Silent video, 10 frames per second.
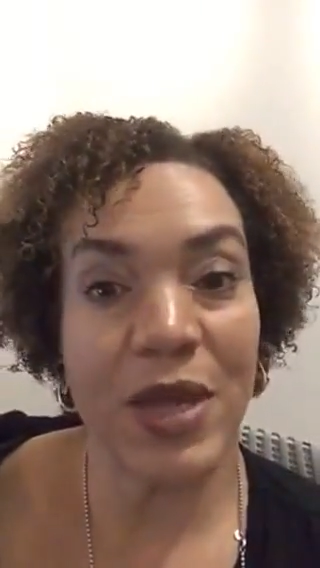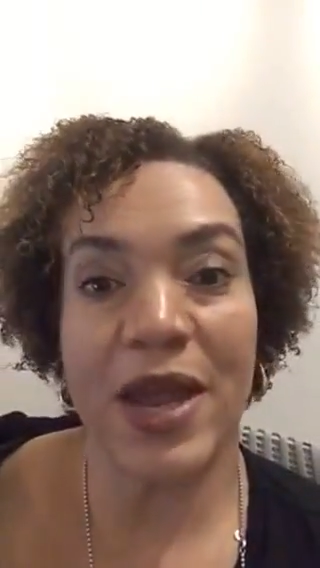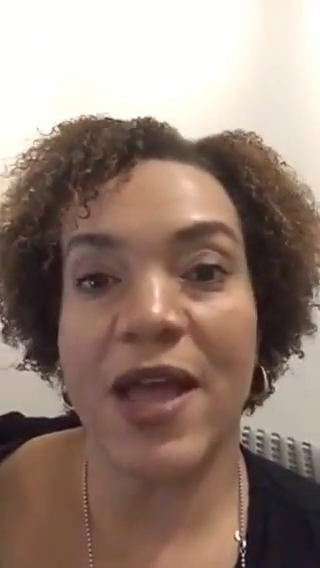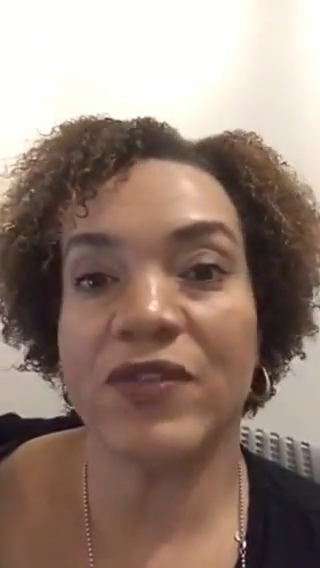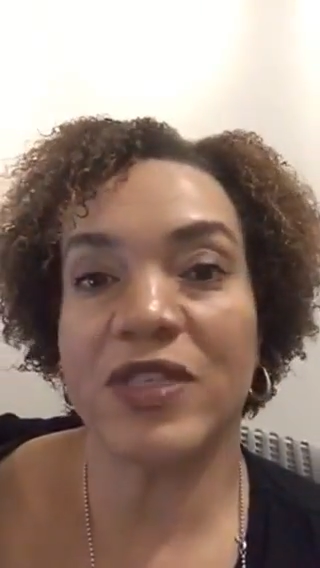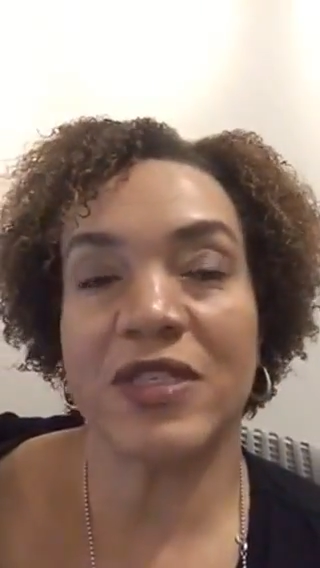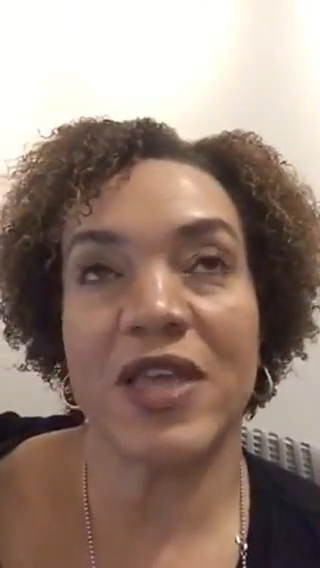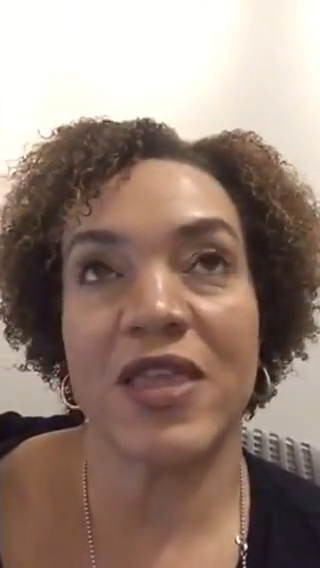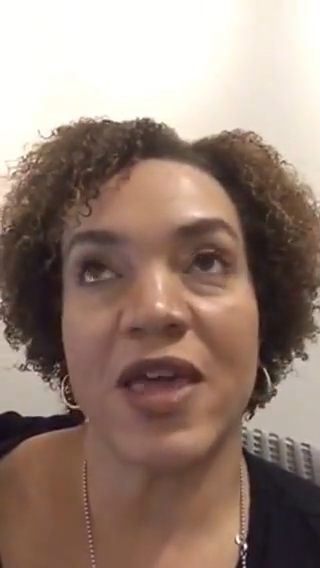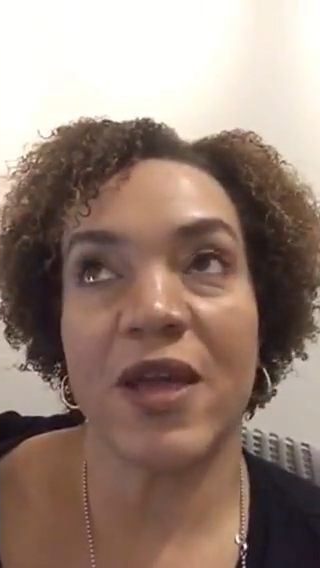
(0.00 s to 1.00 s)
And I have to
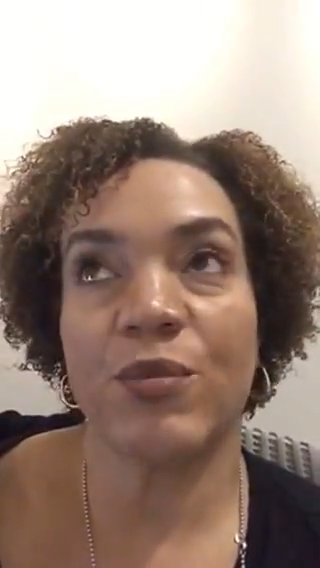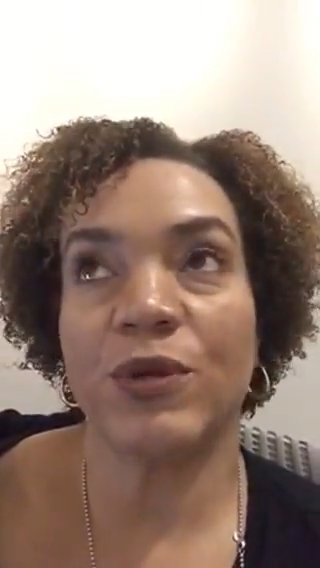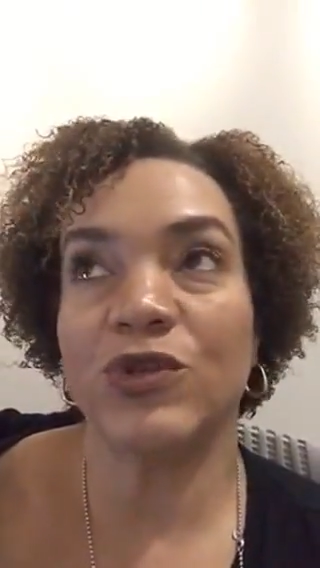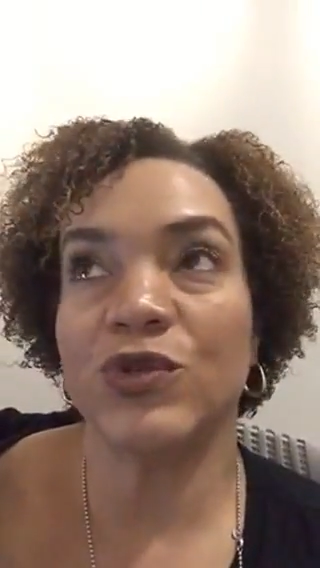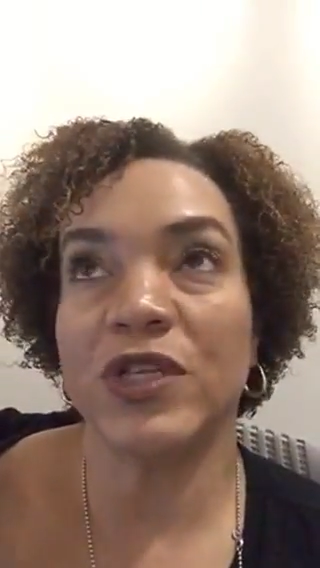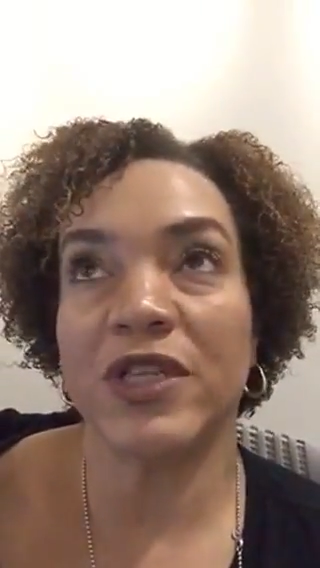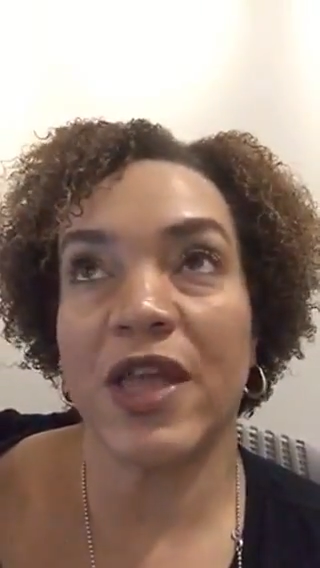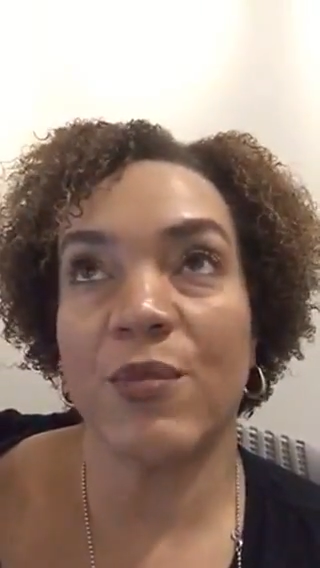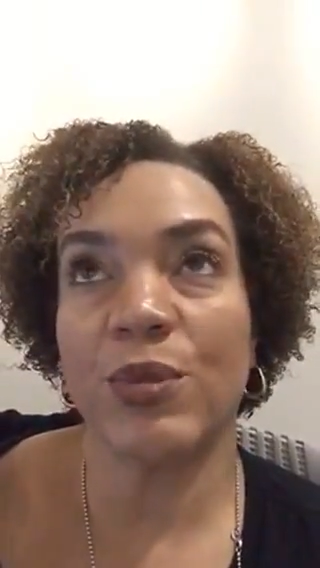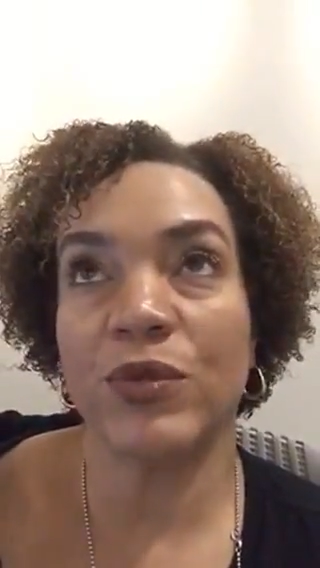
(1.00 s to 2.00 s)
say that producing
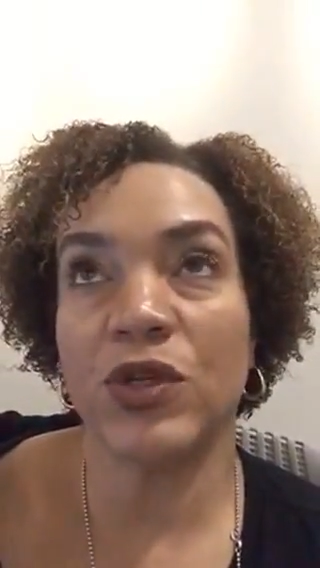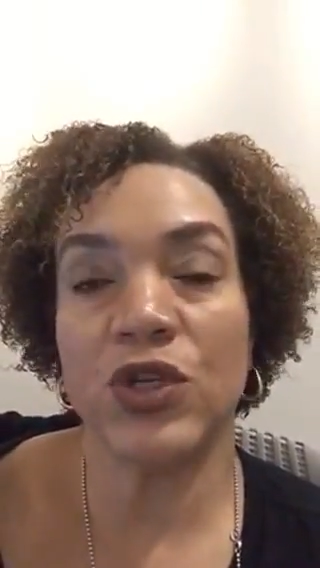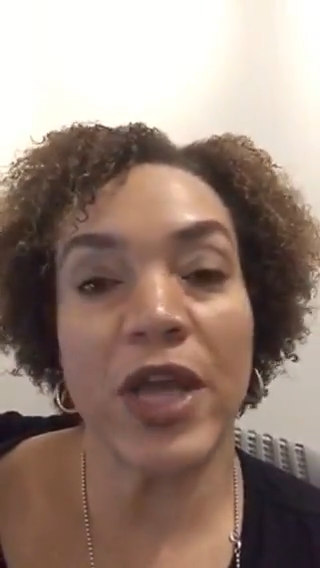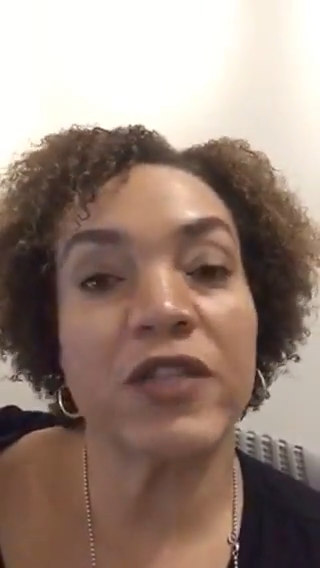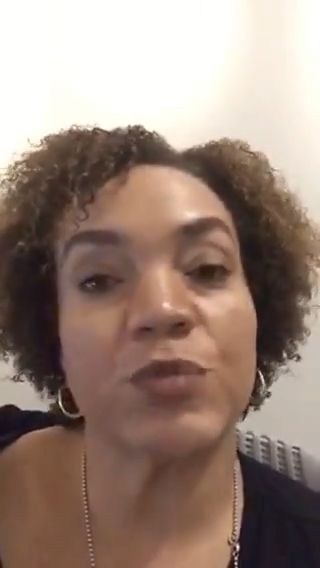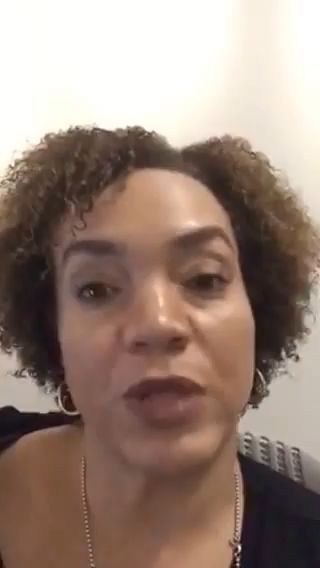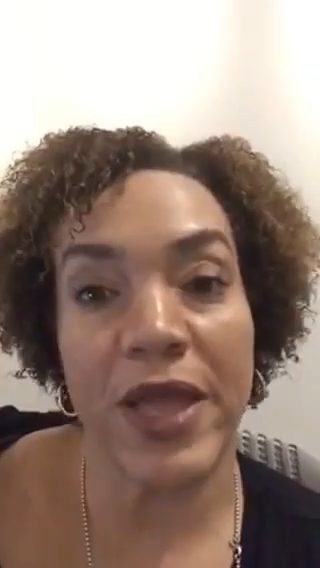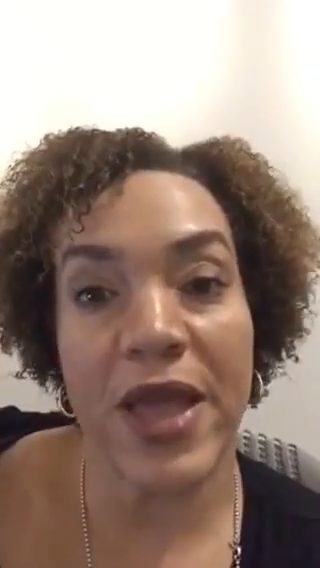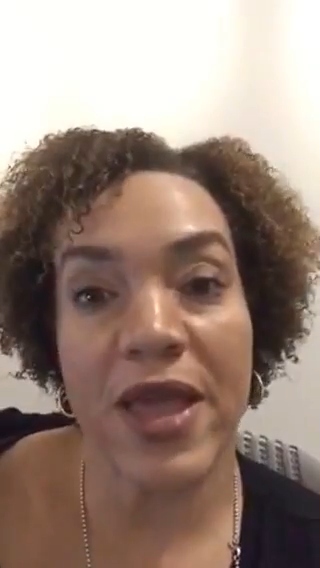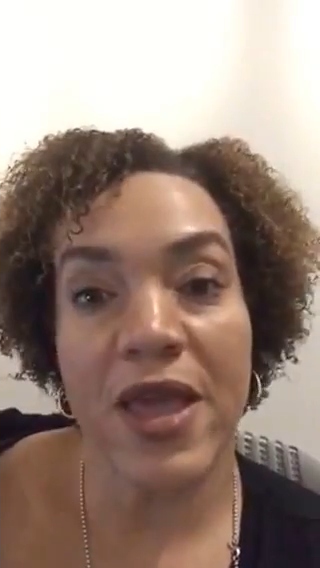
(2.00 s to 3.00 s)
the next
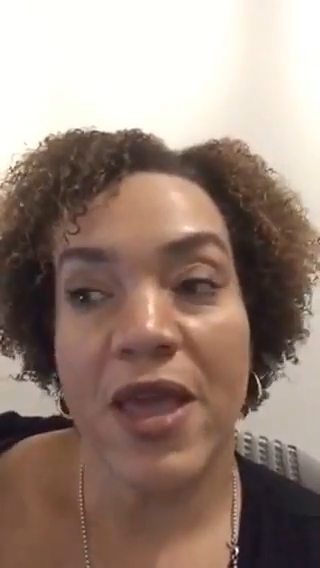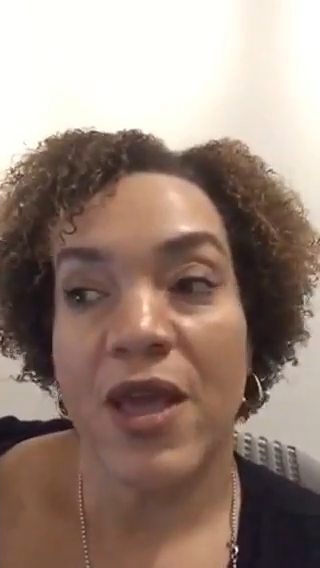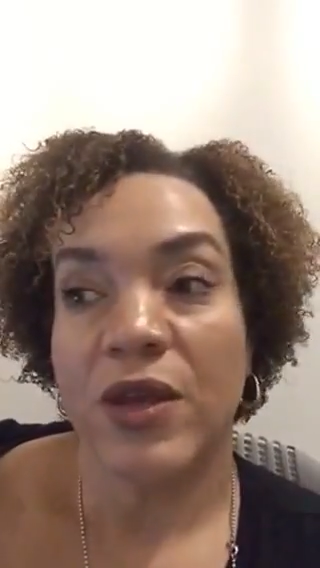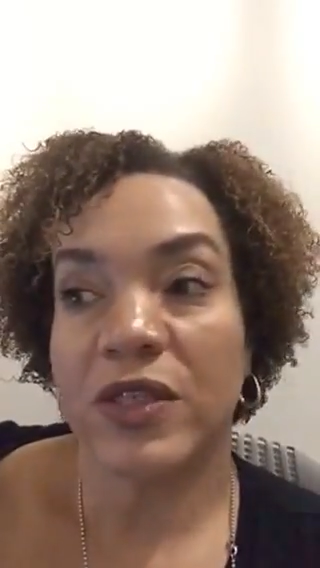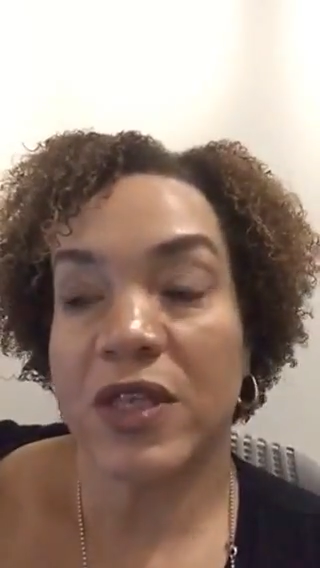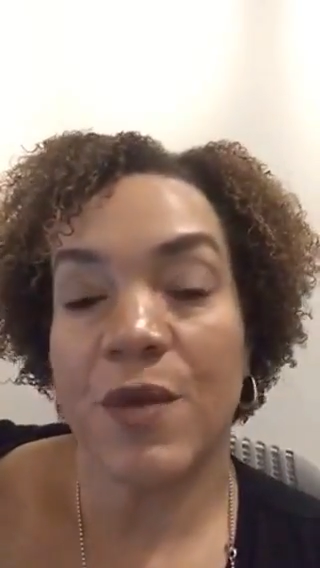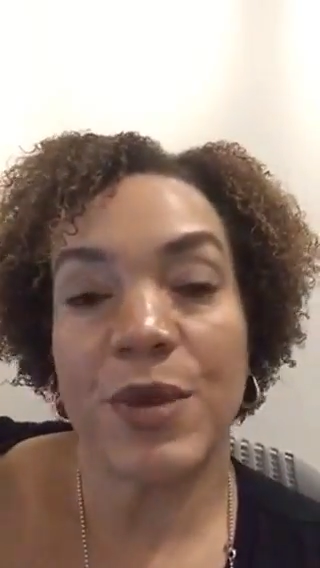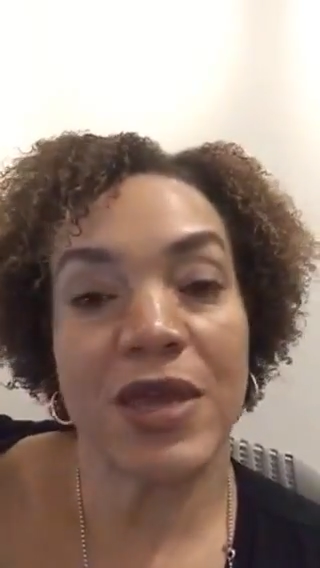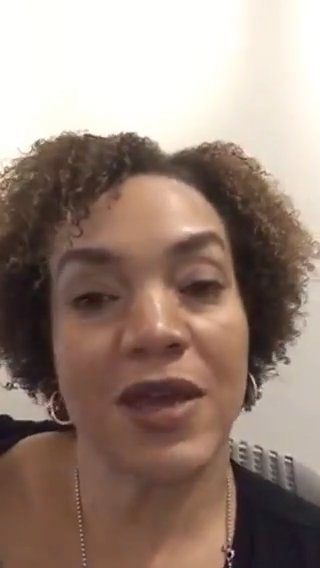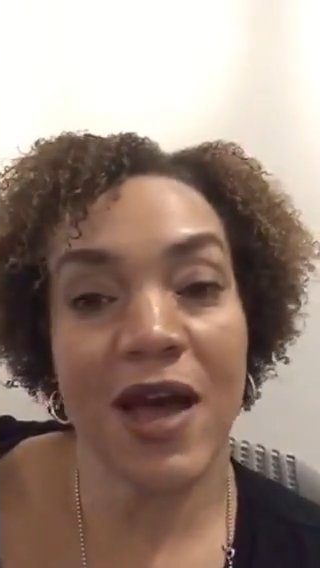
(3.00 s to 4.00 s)
play is
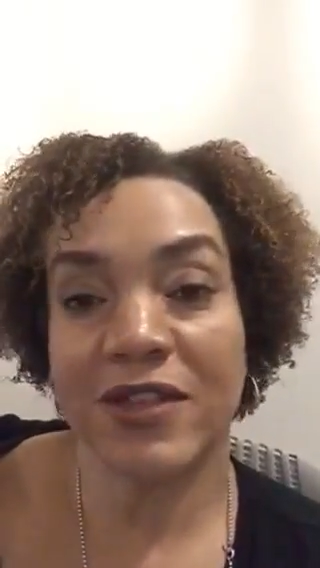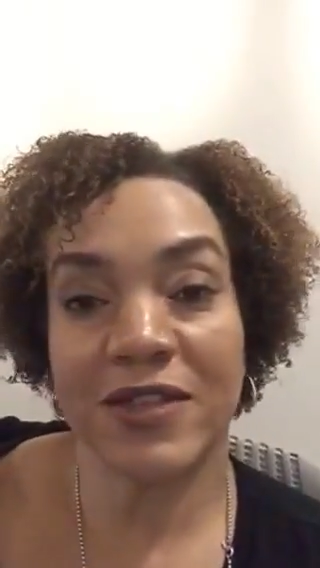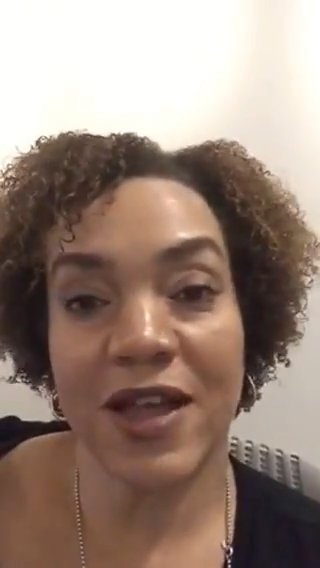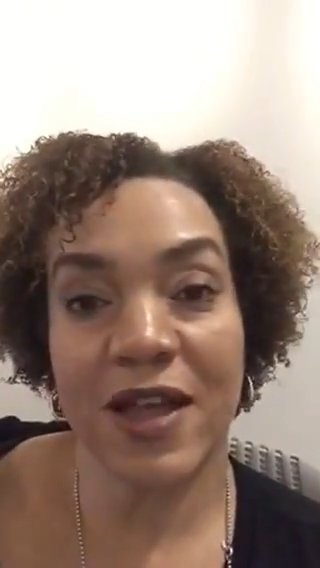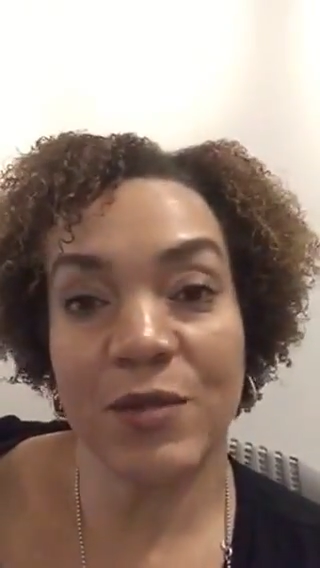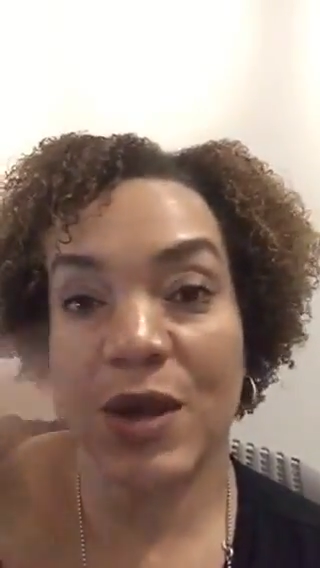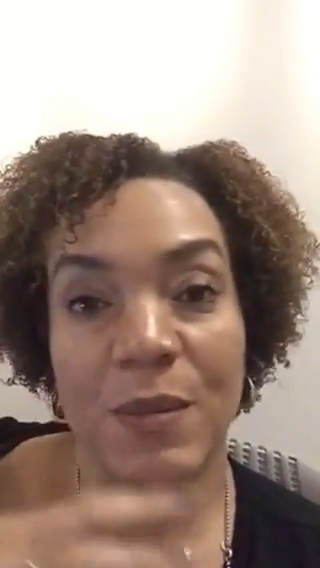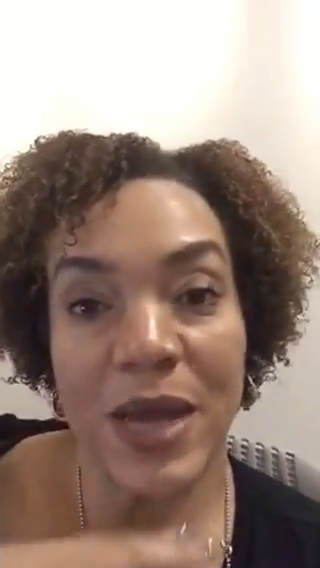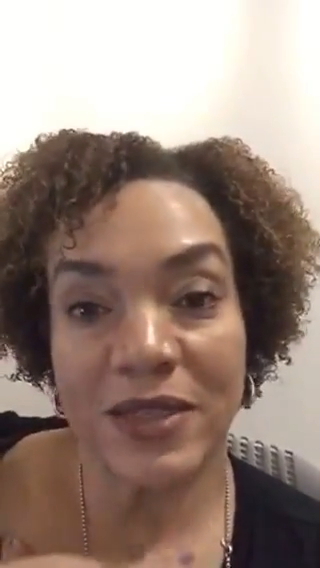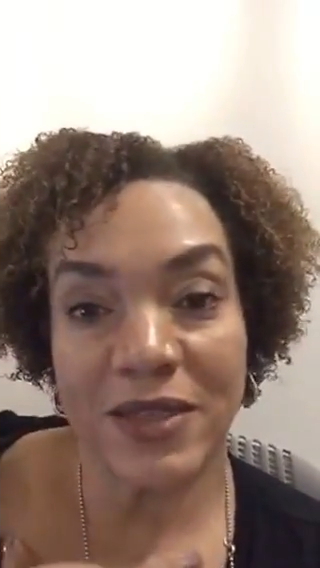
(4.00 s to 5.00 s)
coming in God's time, not
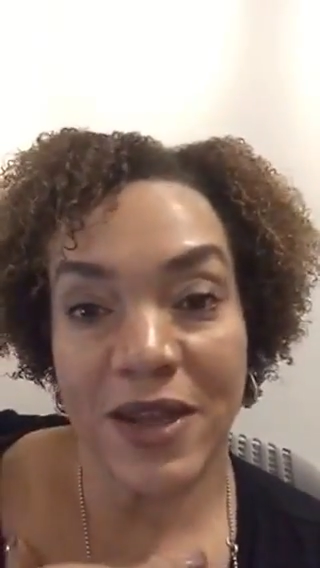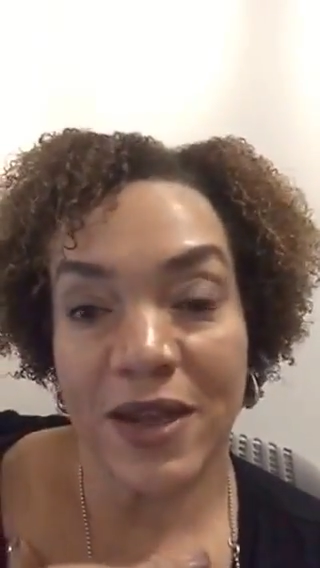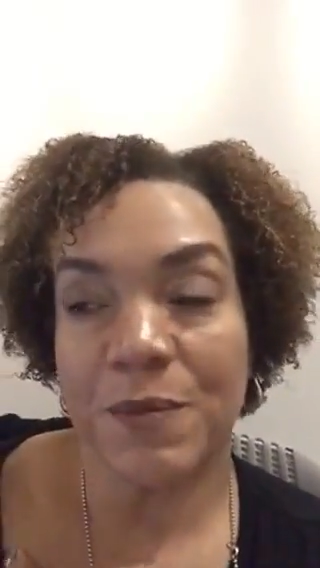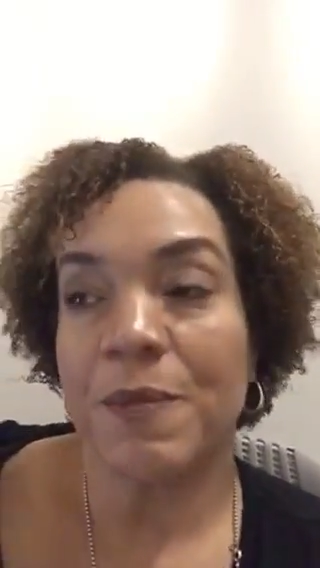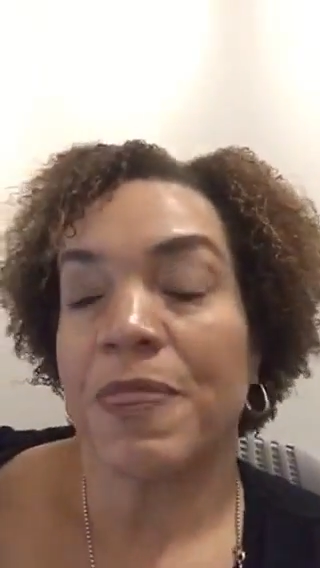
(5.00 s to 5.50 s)
my time,